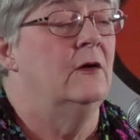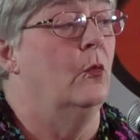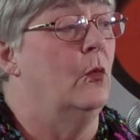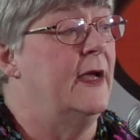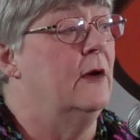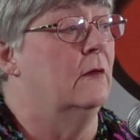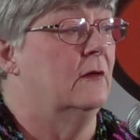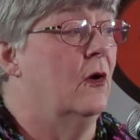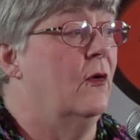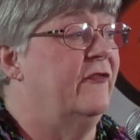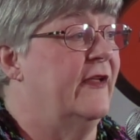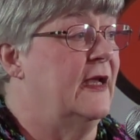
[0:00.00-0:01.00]
We don't
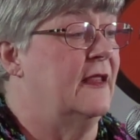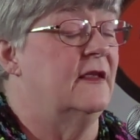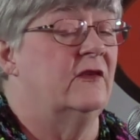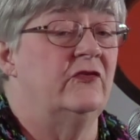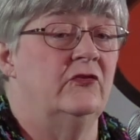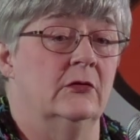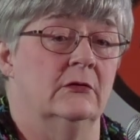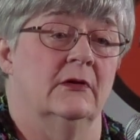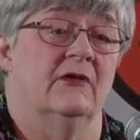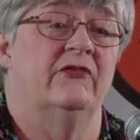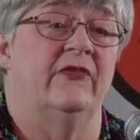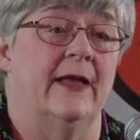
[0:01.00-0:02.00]
know if any of these
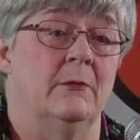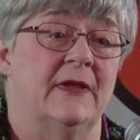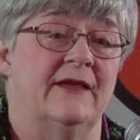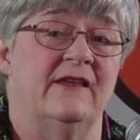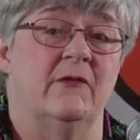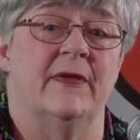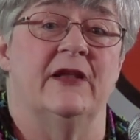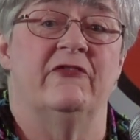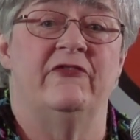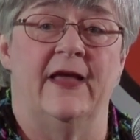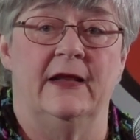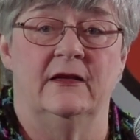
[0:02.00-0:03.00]
children's families have been
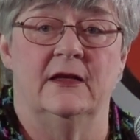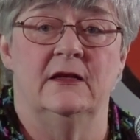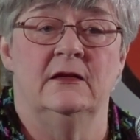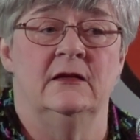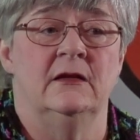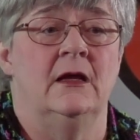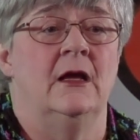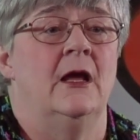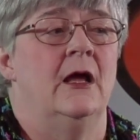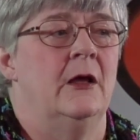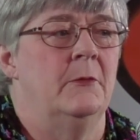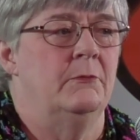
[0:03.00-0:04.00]
affected.
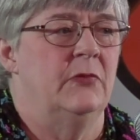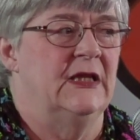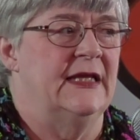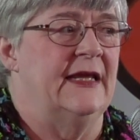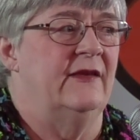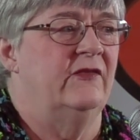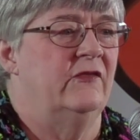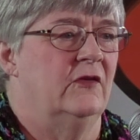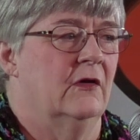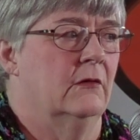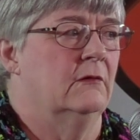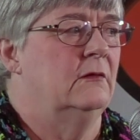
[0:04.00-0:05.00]
Please
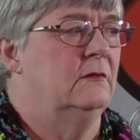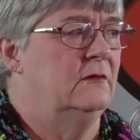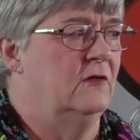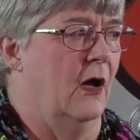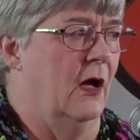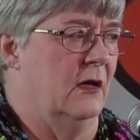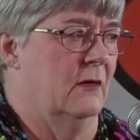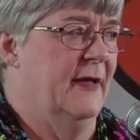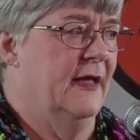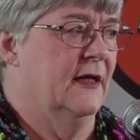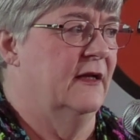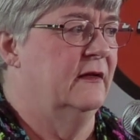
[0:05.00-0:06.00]
don't talk
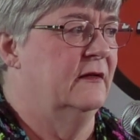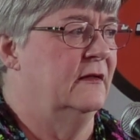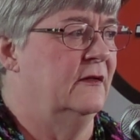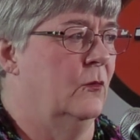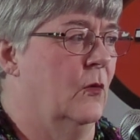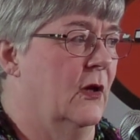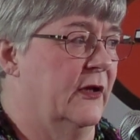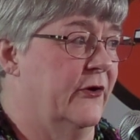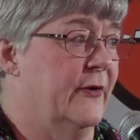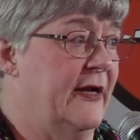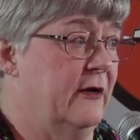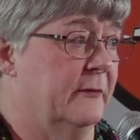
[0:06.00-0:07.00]
about it while
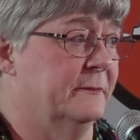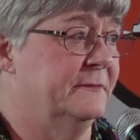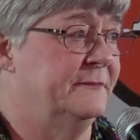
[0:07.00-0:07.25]
you're here.